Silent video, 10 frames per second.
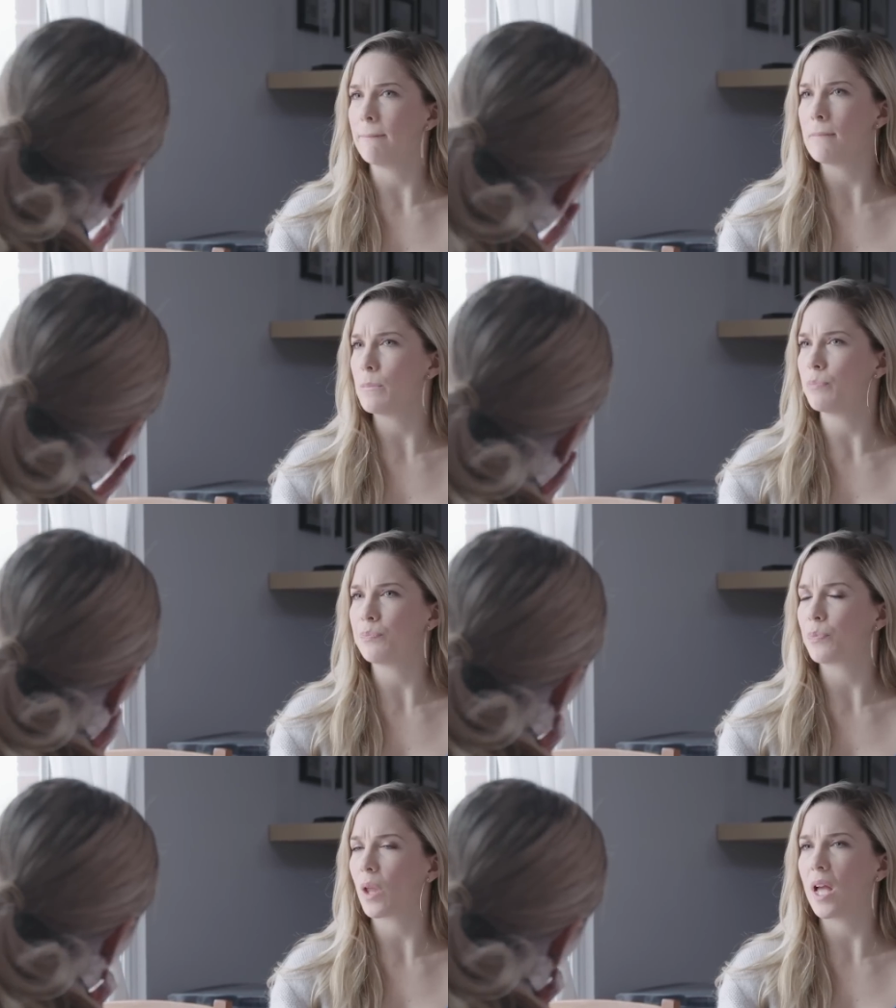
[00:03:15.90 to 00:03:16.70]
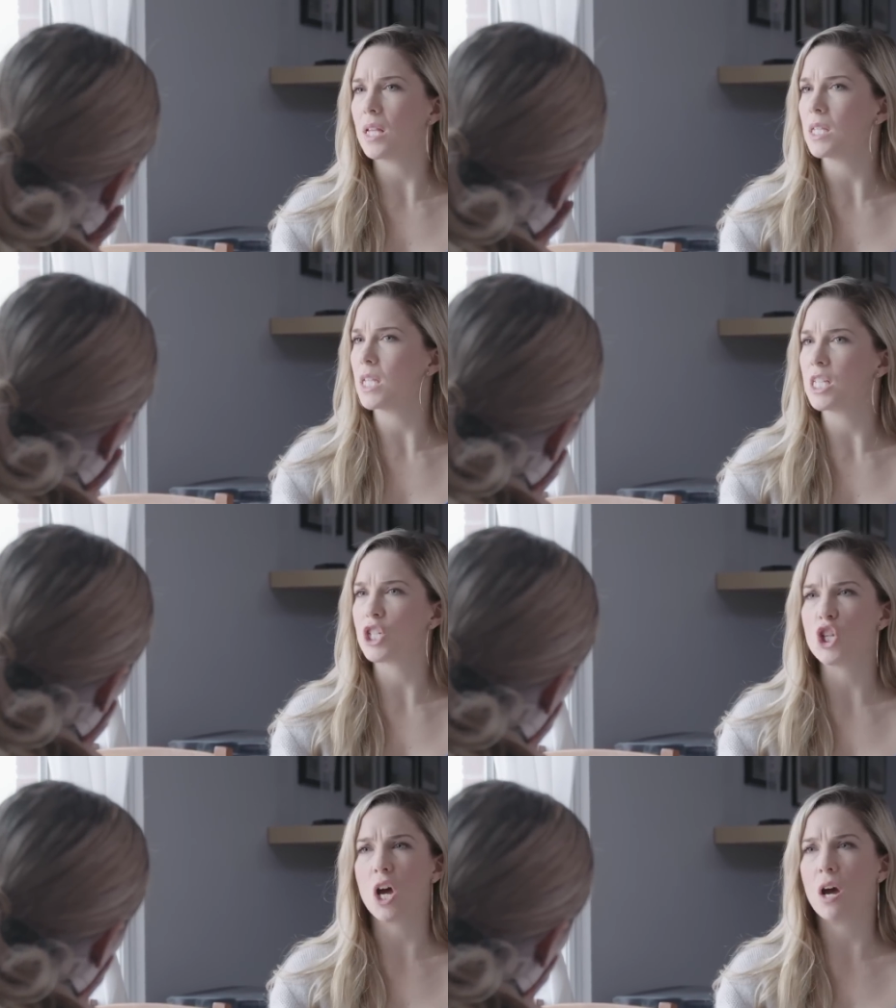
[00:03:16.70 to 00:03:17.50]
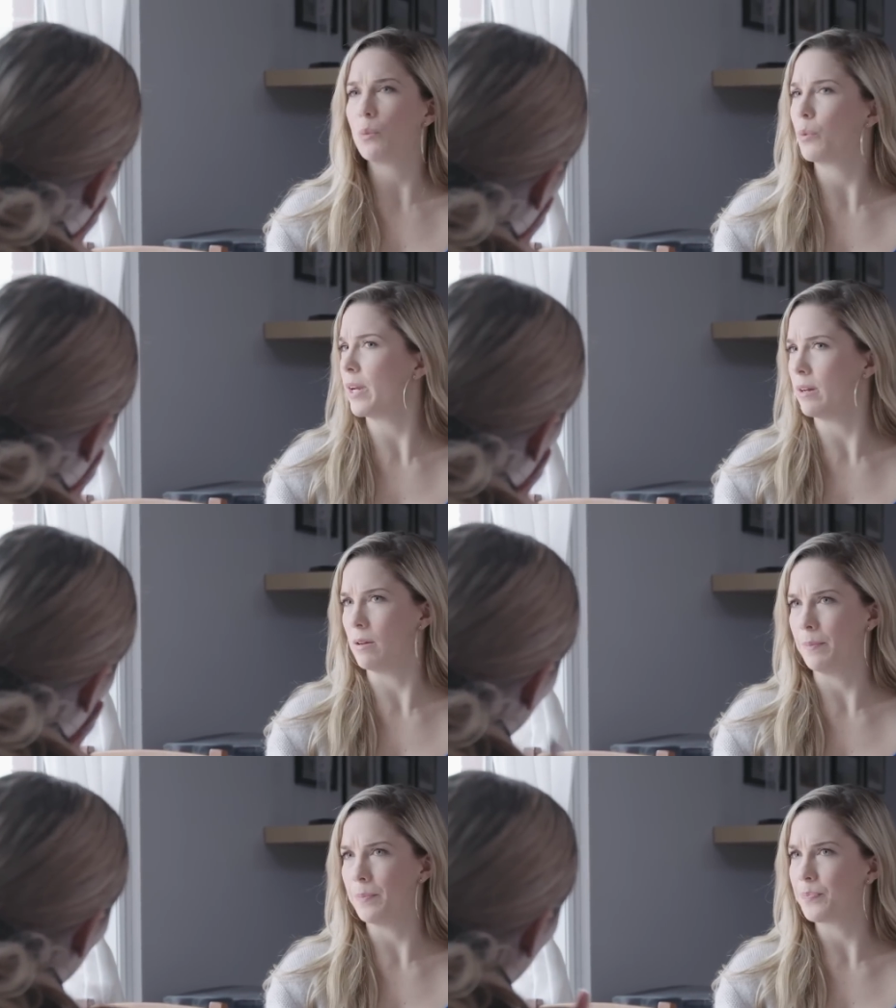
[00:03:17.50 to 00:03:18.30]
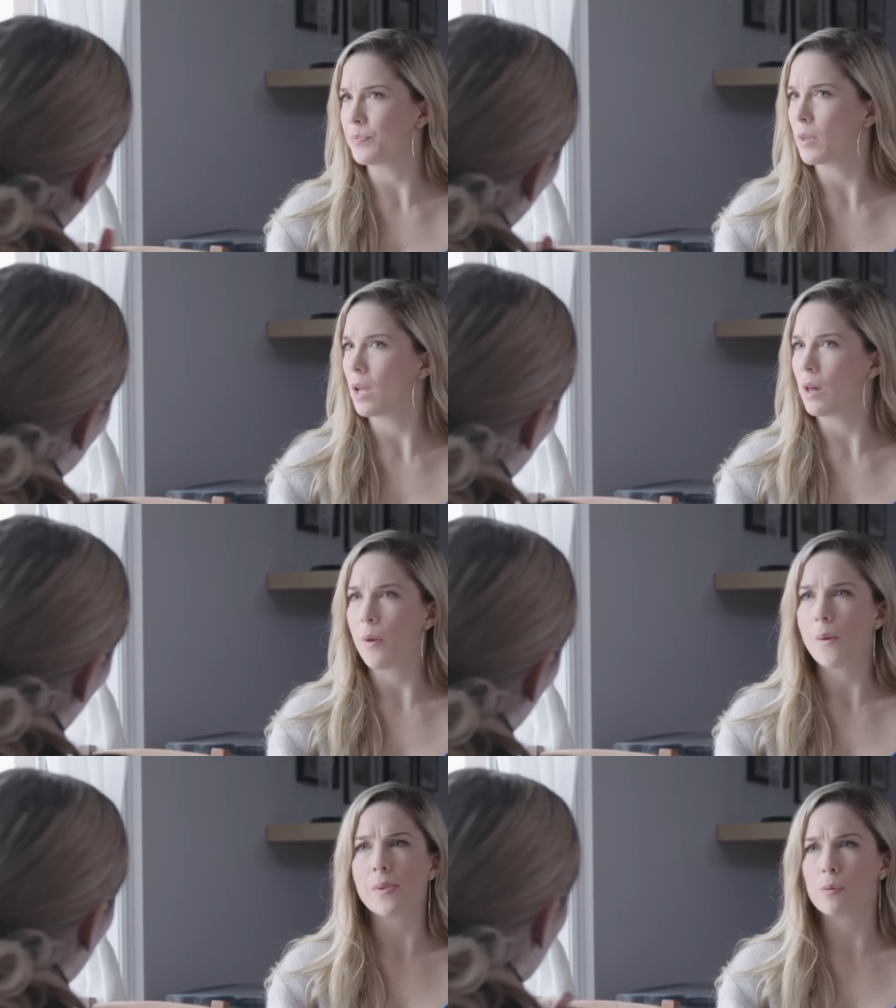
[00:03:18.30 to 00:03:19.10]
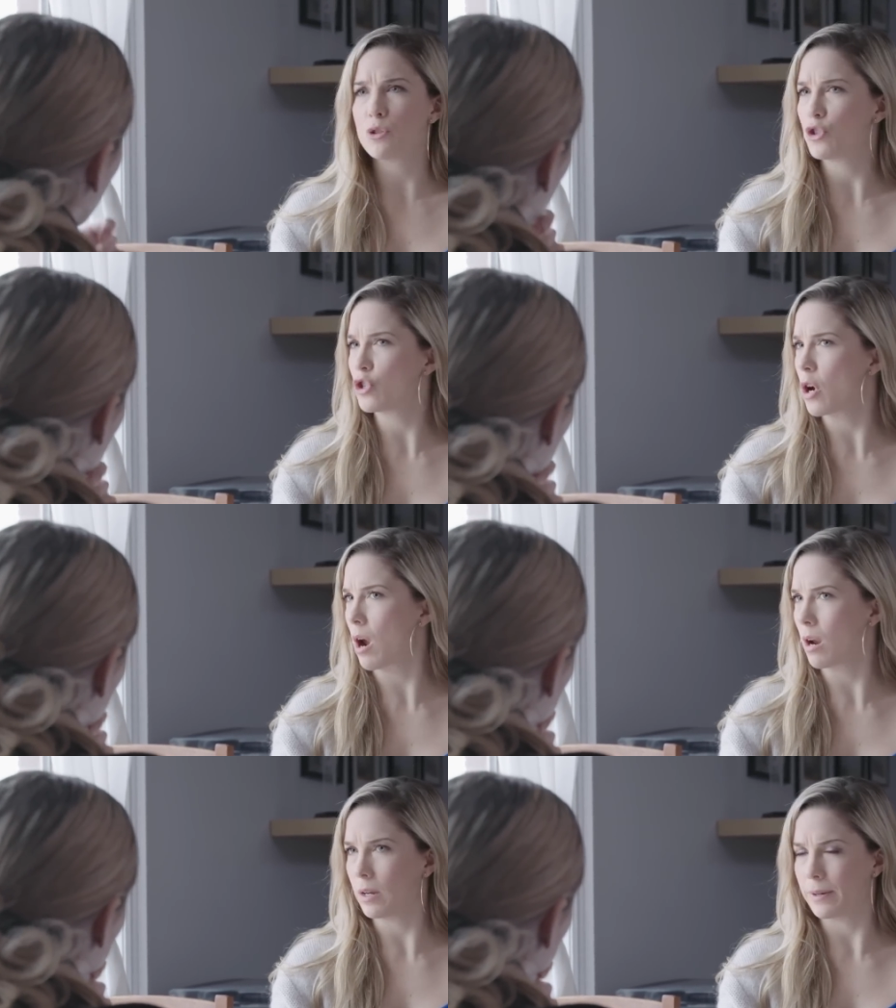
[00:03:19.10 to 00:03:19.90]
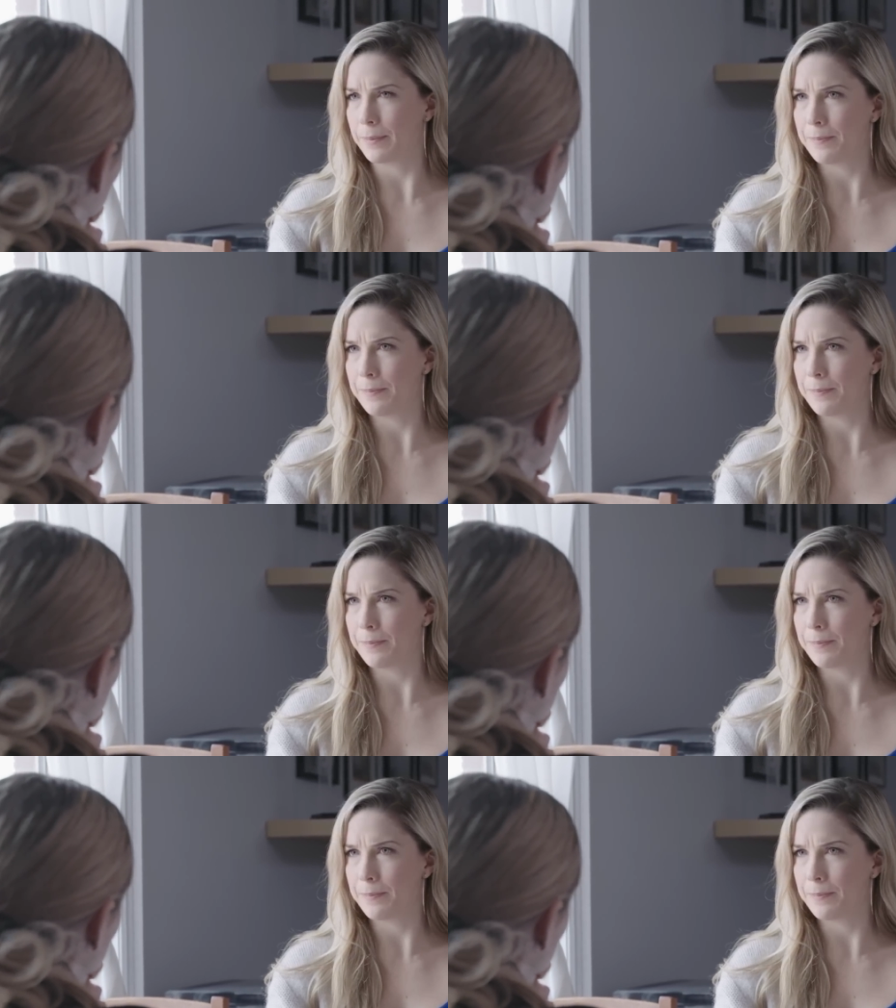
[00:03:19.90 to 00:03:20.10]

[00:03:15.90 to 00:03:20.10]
I saw there was a movie with it's a girl and she lost her arm. That was a shark.